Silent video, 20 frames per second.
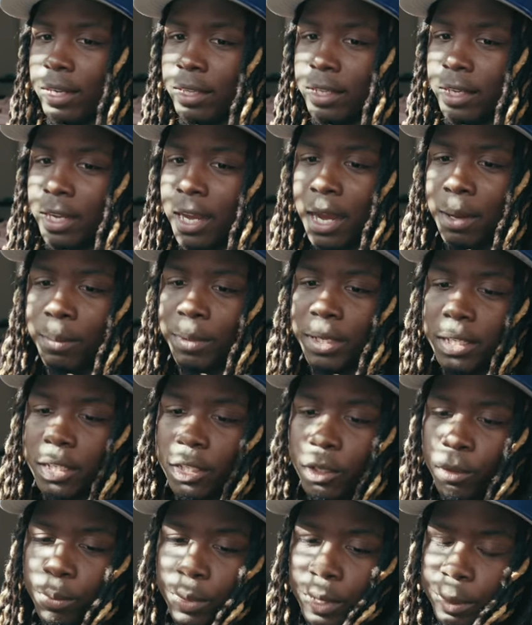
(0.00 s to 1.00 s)
in the comments
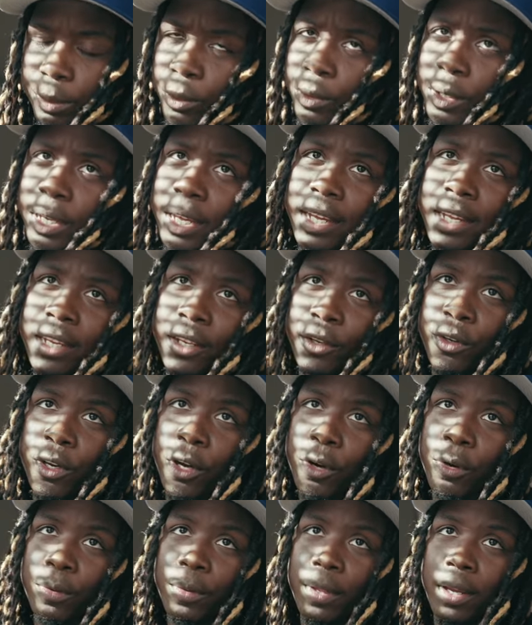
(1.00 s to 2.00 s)
so people can, you
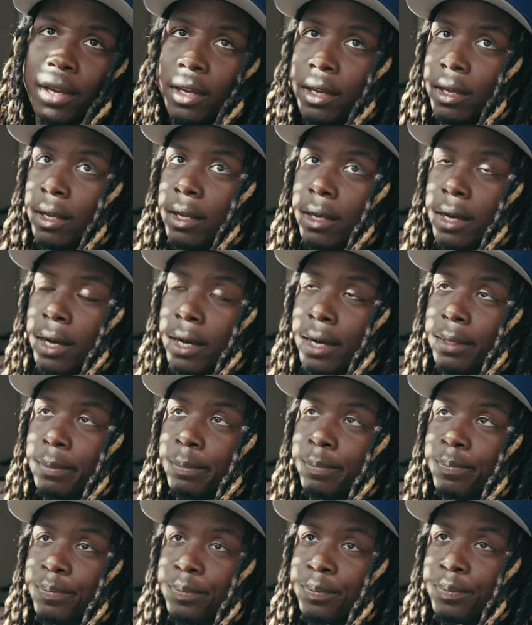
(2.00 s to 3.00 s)
know,
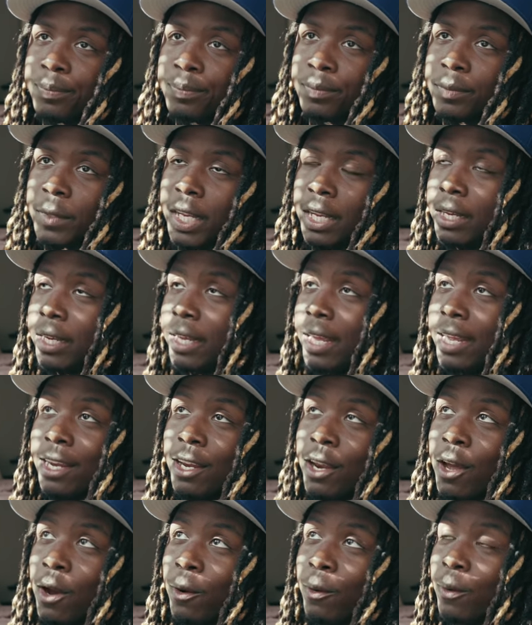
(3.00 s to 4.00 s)
um, can
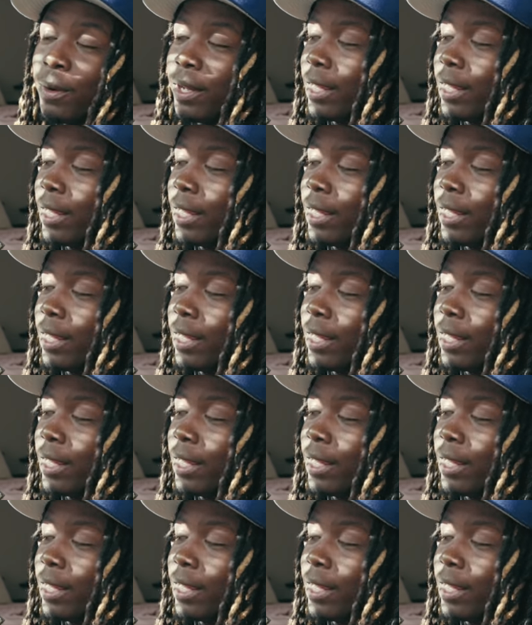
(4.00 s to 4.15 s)
know.